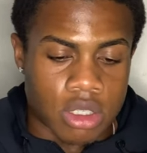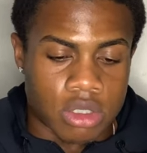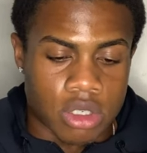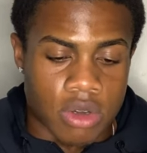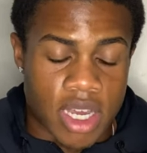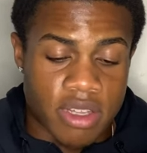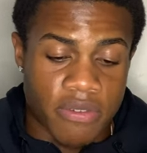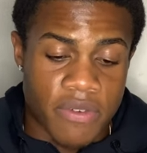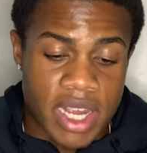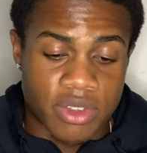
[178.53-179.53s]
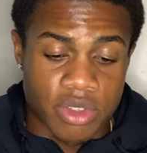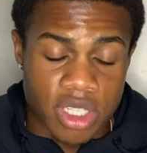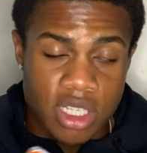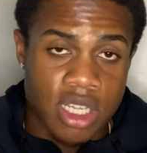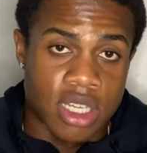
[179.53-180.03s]
So I have to factor
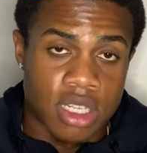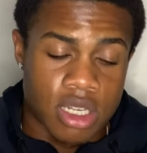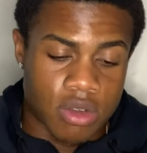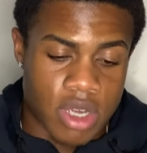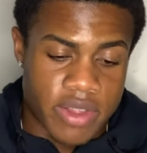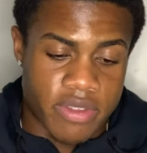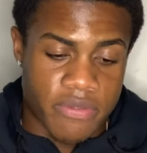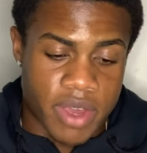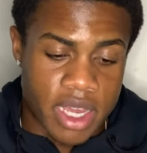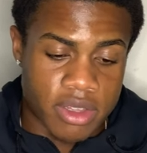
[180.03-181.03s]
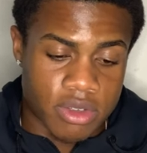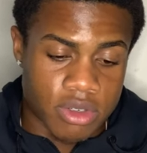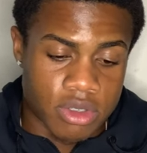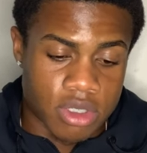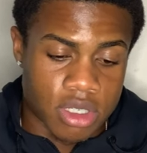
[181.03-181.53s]
this in. I have to
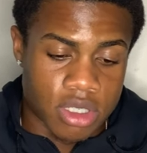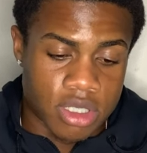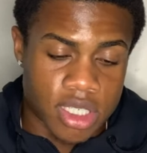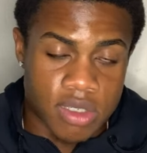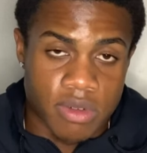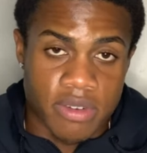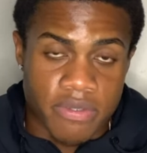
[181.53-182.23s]
factor the saturated